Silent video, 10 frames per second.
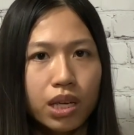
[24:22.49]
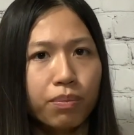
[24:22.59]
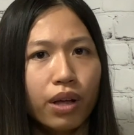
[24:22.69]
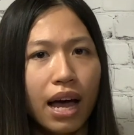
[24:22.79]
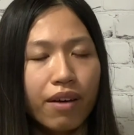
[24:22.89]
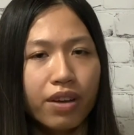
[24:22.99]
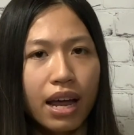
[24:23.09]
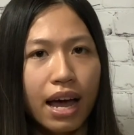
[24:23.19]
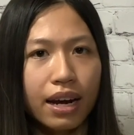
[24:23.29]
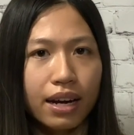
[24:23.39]
people haven't
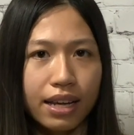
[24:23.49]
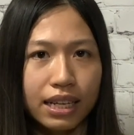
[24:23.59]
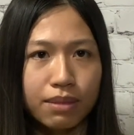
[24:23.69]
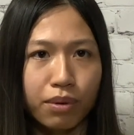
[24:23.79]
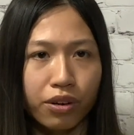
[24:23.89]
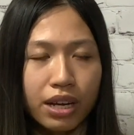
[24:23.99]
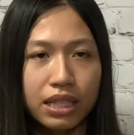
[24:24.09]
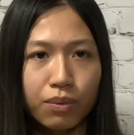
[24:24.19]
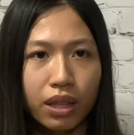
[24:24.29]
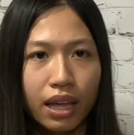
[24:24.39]
had any
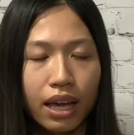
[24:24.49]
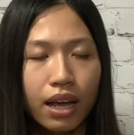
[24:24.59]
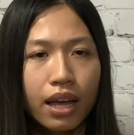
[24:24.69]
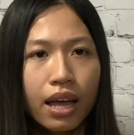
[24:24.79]
experience with it.